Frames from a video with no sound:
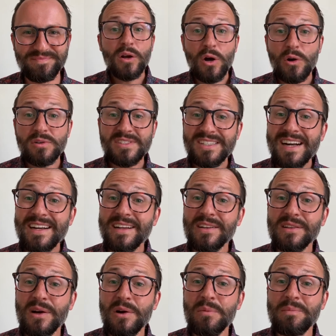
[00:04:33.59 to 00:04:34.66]
Co-signing
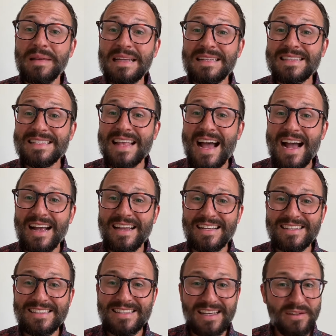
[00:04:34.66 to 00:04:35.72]
a loan means that
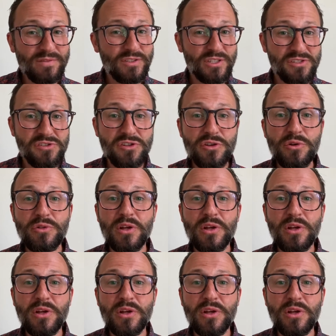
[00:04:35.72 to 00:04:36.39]
instead of just you,